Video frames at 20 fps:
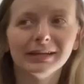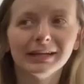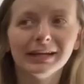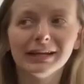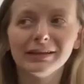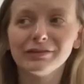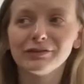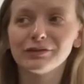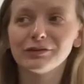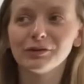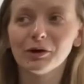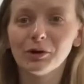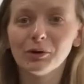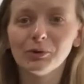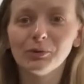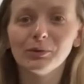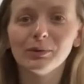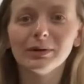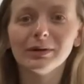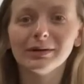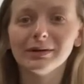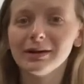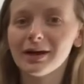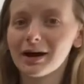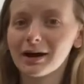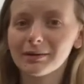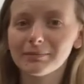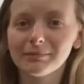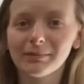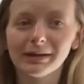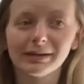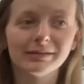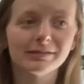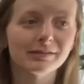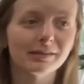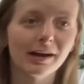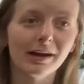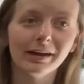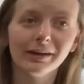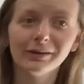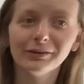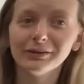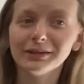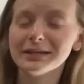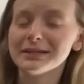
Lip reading: it's so not my style.